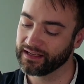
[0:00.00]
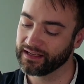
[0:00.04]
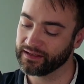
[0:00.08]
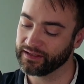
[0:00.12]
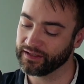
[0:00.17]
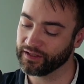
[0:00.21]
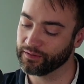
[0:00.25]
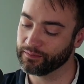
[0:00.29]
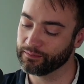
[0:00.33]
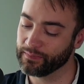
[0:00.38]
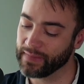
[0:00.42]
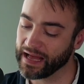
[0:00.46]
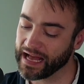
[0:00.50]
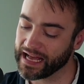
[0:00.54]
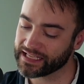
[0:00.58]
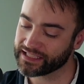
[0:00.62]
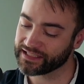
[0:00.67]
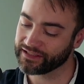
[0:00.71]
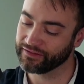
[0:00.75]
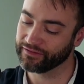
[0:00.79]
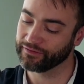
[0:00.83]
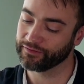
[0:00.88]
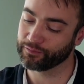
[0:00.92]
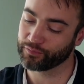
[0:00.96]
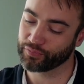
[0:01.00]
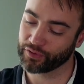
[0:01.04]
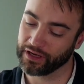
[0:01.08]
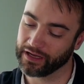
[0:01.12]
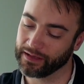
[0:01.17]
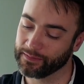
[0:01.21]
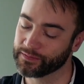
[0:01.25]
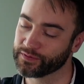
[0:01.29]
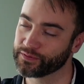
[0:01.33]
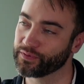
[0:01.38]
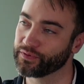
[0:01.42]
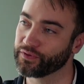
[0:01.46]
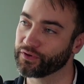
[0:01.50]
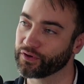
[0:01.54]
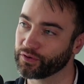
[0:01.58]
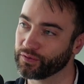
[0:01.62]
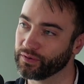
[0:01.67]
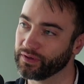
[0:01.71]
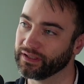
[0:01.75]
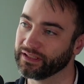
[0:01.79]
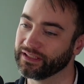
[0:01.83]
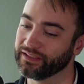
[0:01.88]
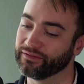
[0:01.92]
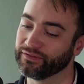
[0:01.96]
massive problems with their
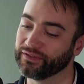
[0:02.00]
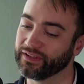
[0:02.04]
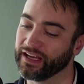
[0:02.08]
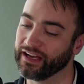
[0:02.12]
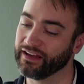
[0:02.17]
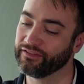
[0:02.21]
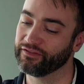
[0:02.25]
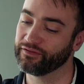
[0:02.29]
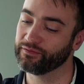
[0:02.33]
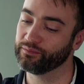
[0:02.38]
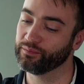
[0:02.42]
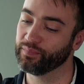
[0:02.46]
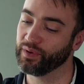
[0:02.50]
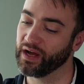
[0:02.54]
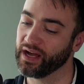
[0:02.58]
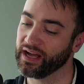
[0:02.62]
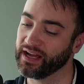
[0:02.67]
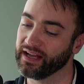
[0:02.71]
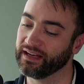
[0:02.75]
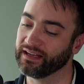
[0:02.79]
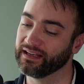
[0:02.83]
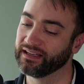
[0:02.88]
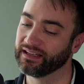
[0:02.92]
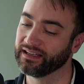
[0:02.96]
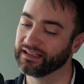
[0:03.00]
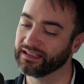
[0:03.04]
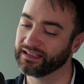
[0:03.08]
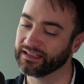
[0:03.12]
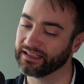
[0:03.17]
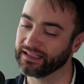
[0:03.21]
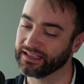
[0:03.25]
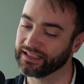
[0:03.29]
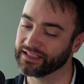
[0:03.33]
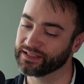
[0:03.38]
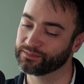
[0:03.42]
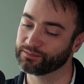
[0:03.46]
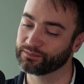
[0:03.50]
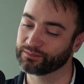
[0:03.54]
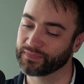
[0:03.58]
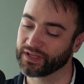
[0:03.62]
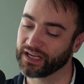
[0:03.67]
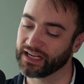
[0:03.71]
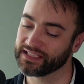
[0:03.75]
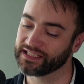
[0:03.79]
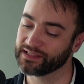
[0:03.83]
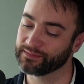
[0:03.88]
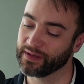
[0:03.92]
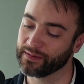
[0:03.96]
quality of life, but is
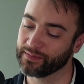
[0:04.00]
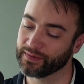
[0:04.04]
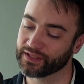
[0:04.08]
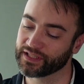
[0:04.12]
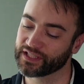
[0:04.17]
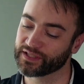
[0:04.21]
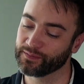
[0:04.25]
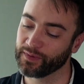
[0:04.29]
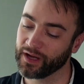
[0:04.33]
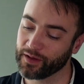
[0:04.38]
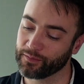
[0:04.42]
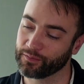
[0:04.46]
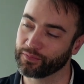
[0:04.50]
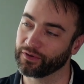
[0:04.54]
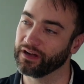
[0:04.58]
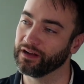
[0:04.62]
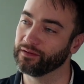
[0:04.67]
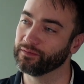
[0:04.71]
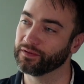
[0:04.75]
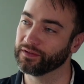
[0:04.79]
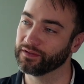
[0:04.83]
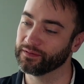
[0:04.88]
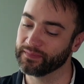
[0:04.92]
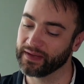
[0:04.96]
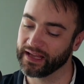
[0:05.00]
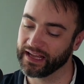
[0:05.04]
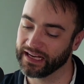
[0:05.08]
causing maybe a small problem.